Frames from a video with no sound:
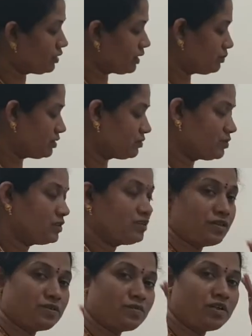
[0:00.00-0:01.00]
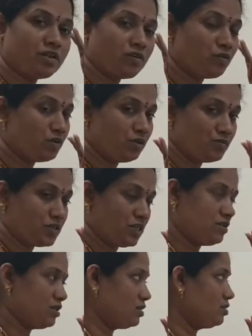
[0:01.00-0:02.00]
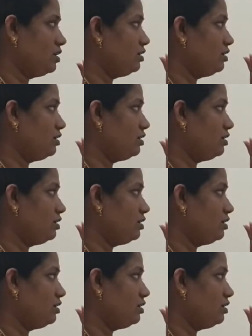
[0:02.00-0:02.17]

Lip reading: types of the respiratory volumes are there.